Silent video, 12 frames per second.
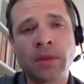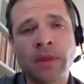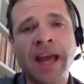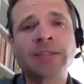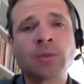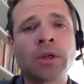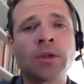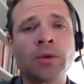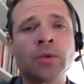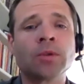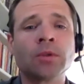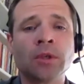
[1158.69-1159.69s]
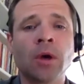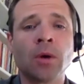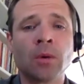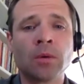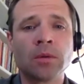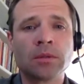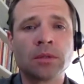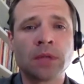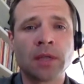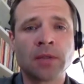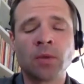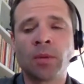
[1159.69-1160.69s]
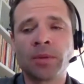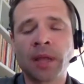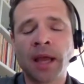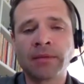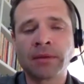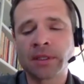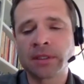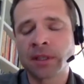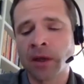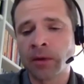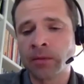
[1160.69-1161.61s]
that's where you should go uh, to mm-hmm. apply for this loan.